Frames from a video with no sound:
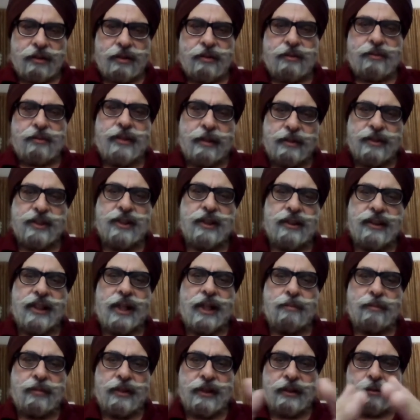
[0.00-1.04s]
famous
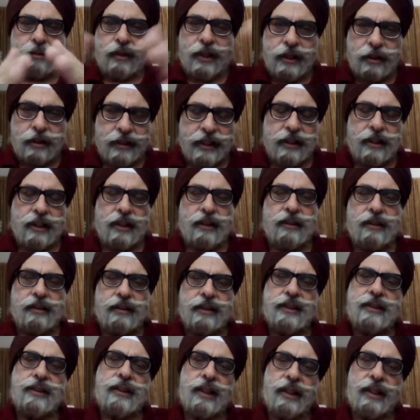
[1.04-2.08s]
example, the worldwide langar
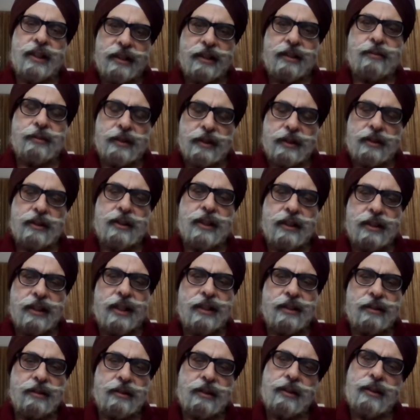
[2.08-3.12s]
is
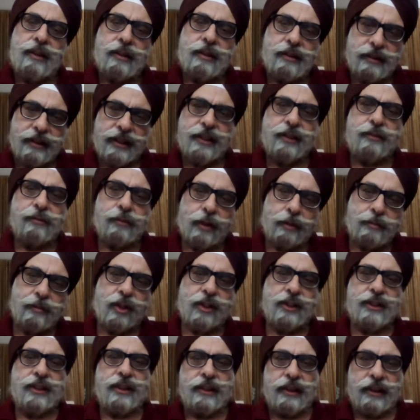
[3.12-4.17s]
done from your
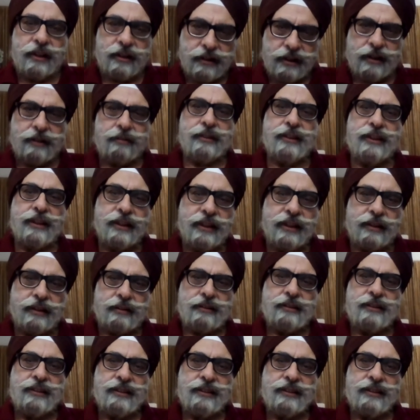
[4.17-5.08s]
city itself, isn't it?